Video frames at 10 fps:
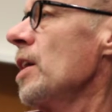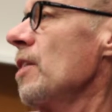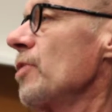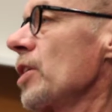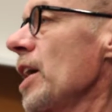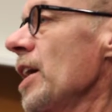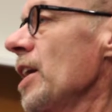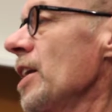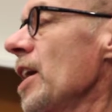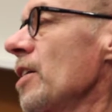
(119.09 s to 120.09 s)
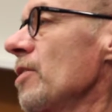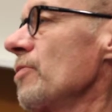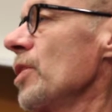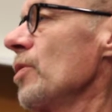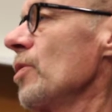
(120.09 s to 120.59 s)
If you're in an
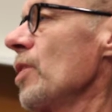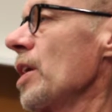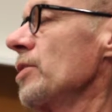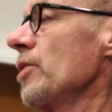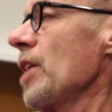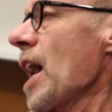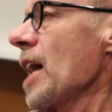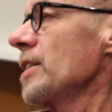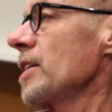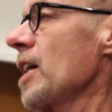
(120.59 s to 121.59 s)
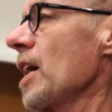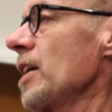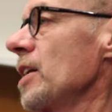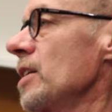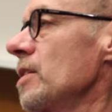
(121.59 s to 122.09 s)
interview and you're not
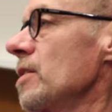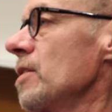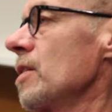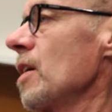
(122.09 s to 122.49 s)
getting